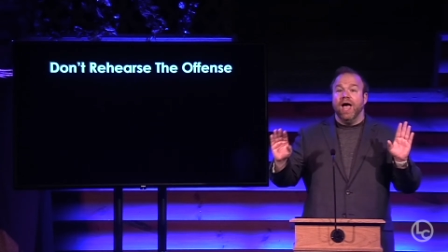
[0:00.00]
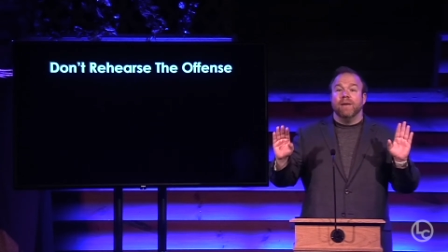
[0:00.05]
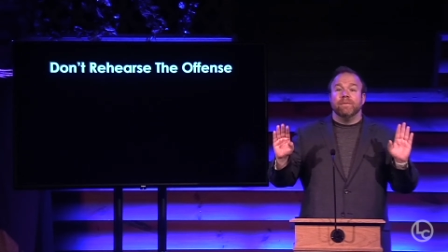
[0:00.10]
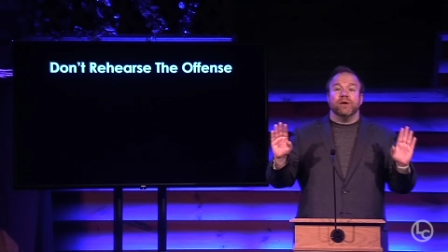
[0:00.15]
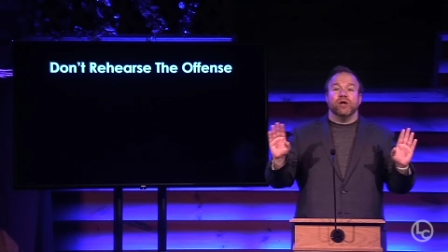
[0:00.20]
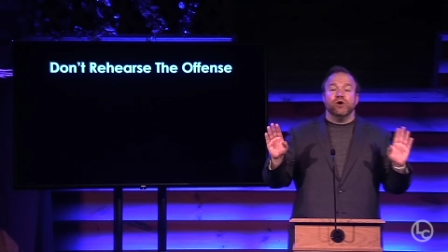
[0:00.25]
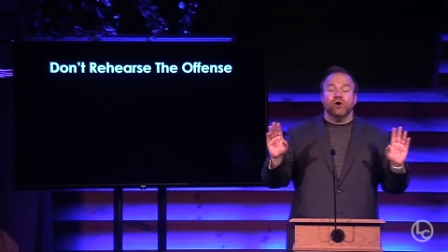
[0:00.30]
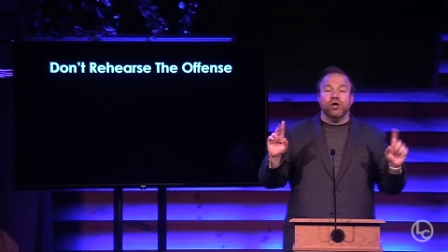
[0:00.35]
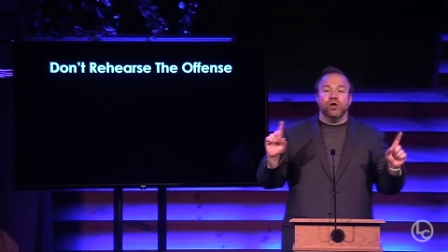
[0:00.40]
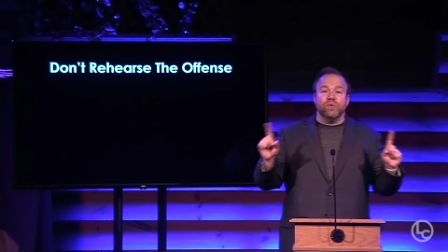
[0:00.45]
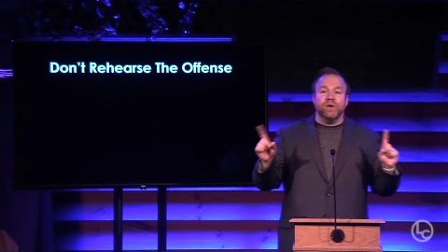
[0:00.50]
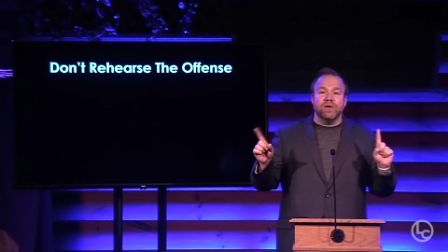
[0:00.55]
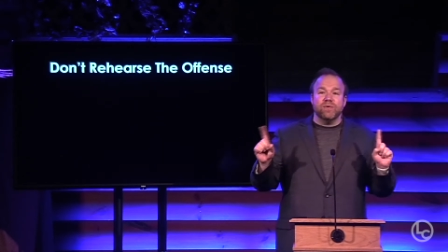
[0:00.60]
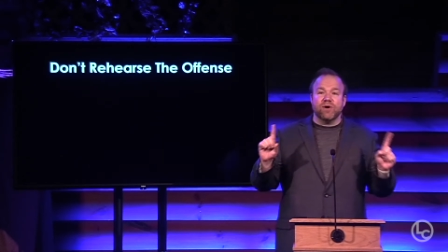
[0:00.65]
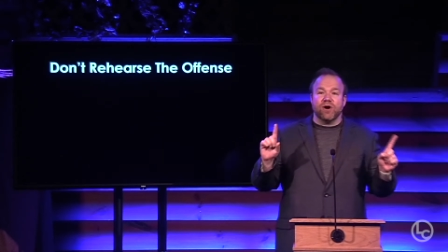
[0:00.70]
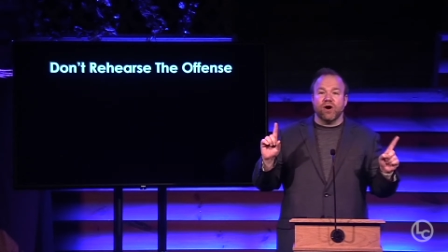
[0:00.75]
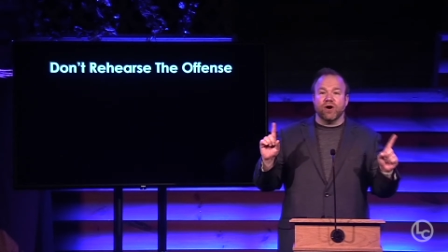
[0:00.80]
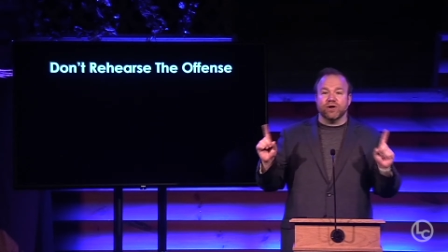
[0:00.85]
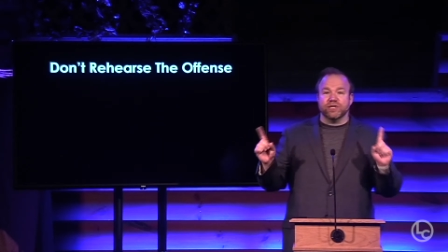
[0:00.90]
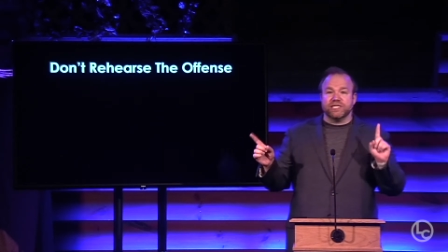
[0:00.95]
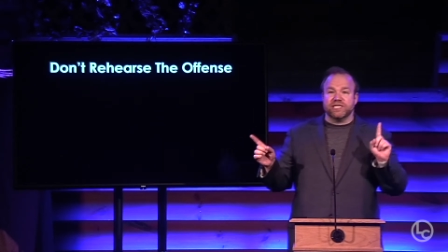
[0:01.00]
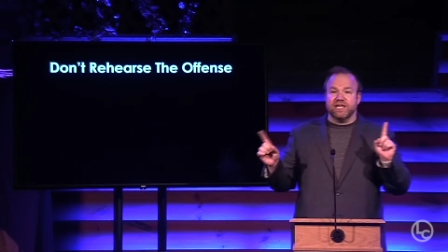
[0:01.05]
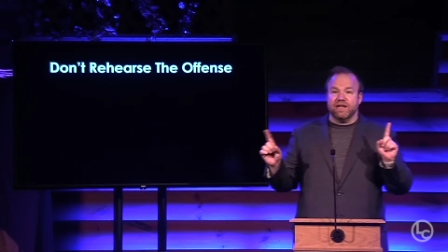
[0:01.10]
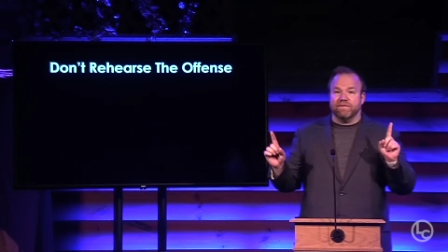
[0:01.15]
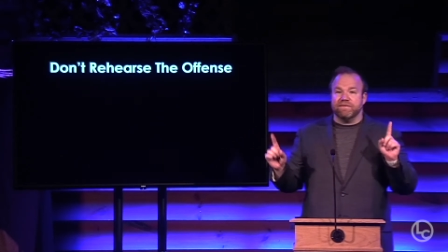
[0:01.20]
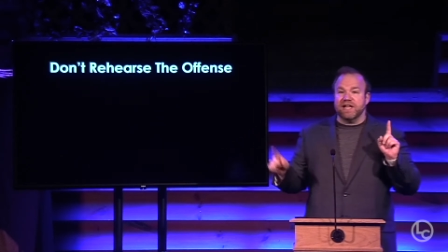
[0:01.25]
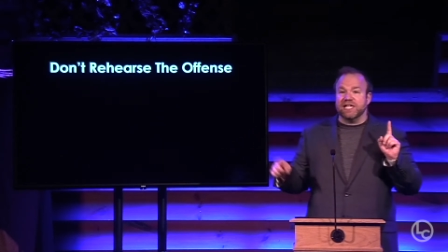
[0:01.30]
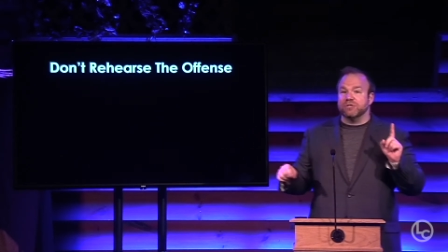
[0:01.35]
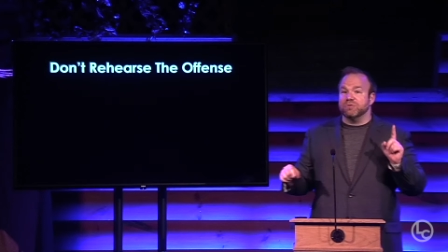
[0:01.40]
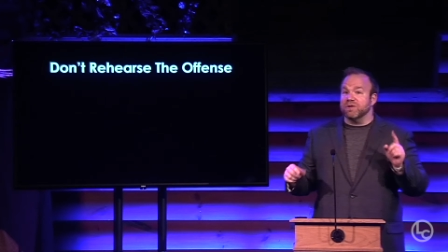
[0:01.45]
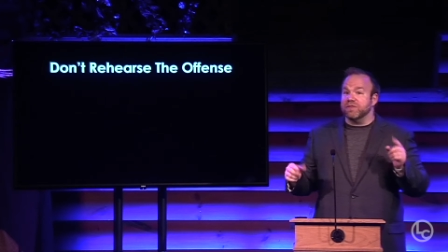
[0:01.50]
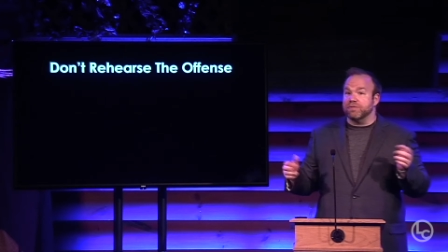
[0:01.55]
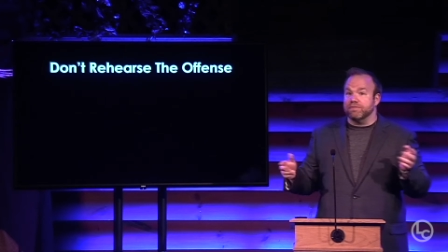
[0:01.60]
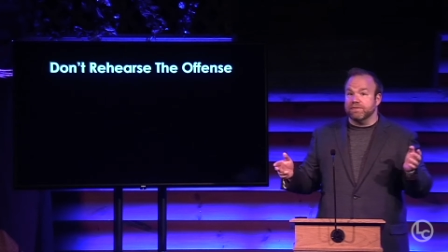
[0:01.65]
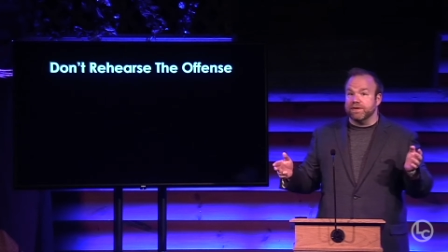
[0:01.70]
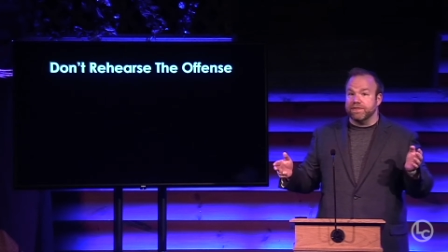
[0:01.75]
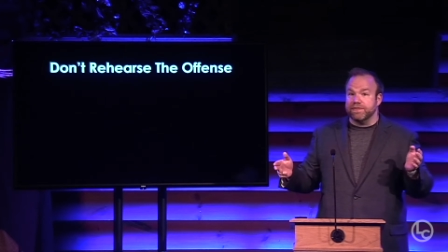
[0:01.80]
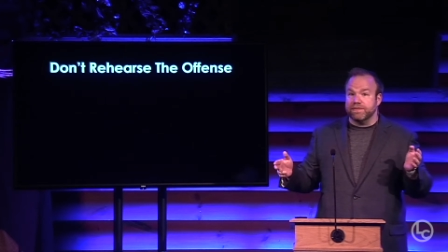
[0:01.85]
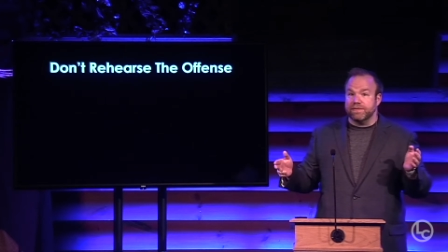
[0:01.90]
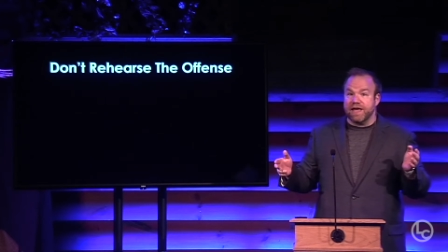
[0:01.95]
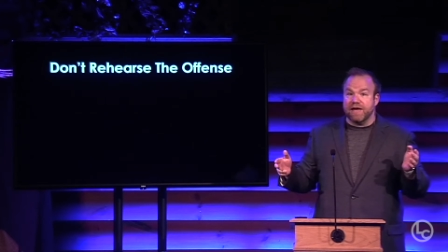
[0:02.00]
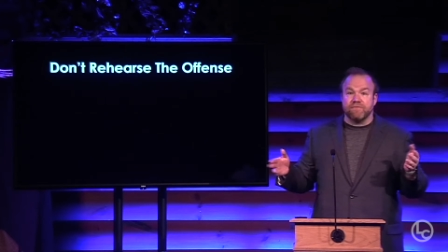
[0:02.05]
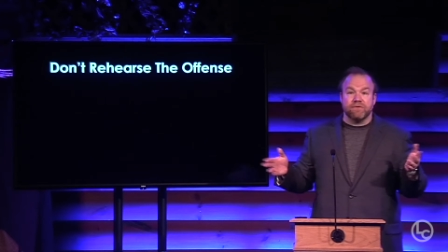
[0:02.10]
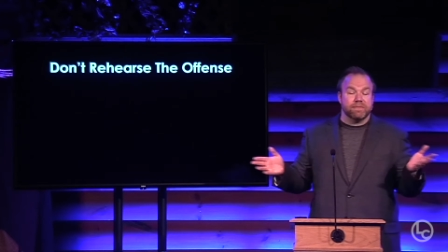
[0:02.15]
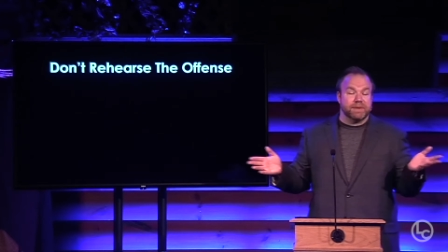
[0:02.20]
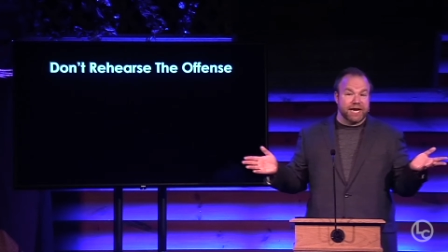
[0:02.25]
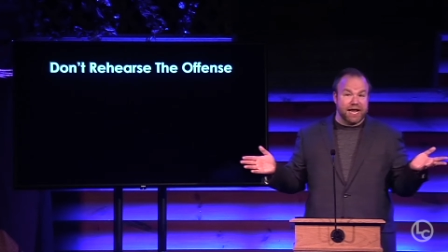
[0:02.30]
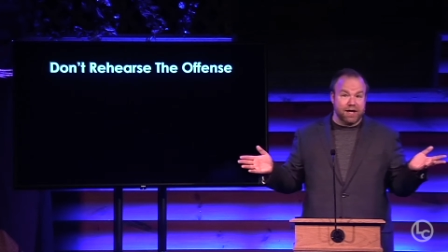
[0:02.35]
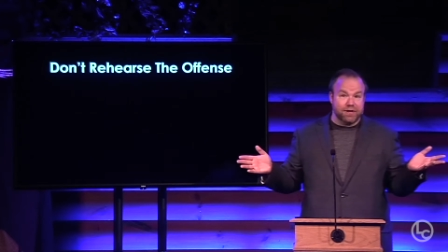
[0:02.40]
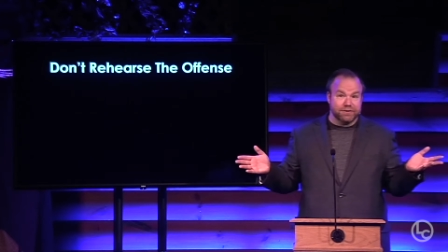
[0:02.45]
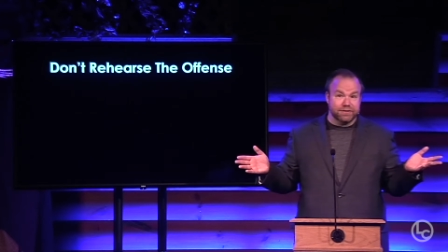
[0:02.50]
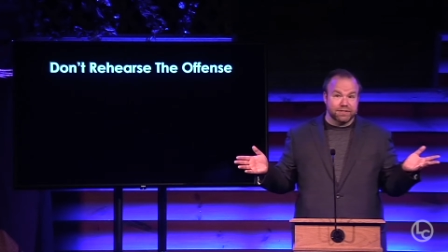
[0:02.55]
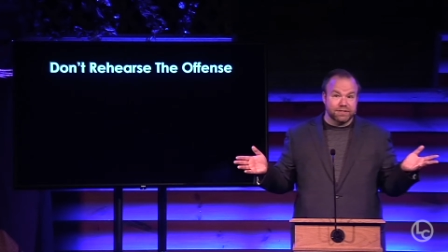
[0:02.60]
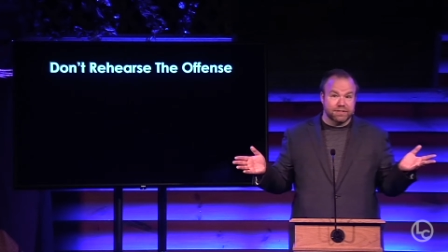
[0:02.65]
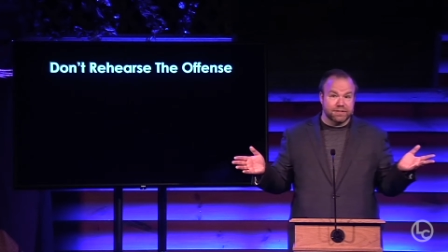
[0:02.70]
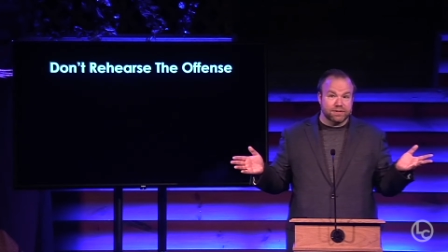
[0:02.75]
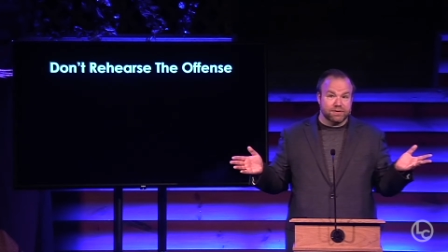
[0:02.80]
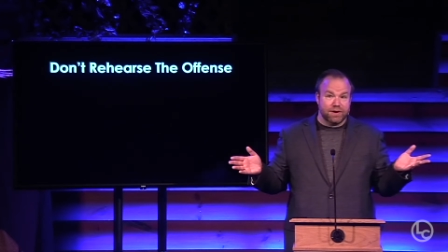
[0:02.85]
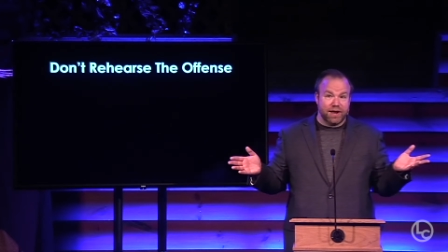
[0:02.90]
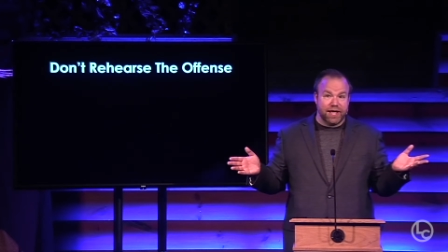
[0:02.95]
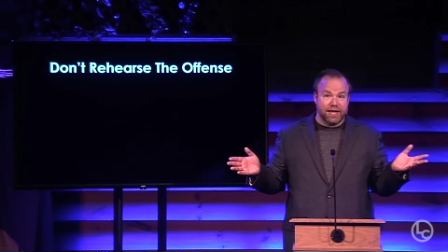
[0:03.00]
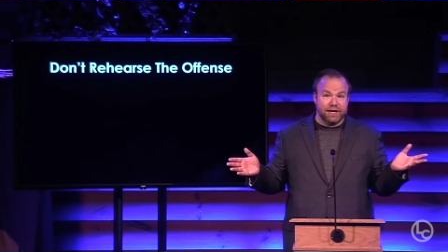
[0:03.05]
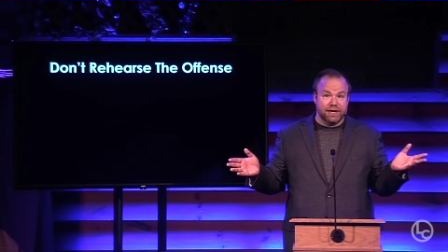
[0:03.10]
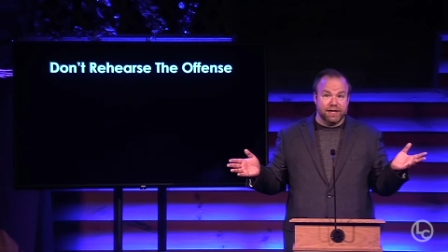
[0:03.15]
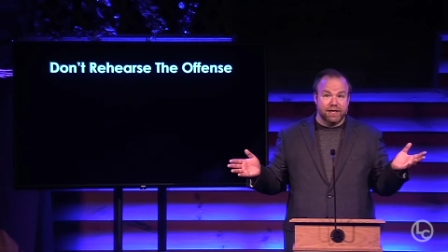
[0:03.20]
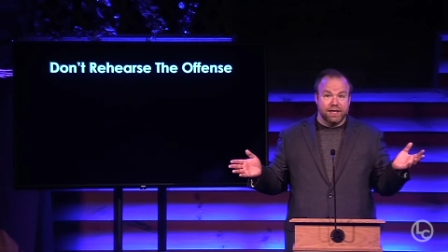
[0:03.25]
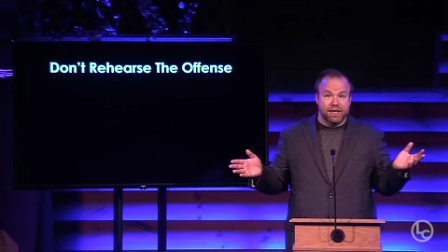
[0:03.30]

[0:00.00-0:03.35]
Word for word: but who do we rehearse the offense with? With everybody else right?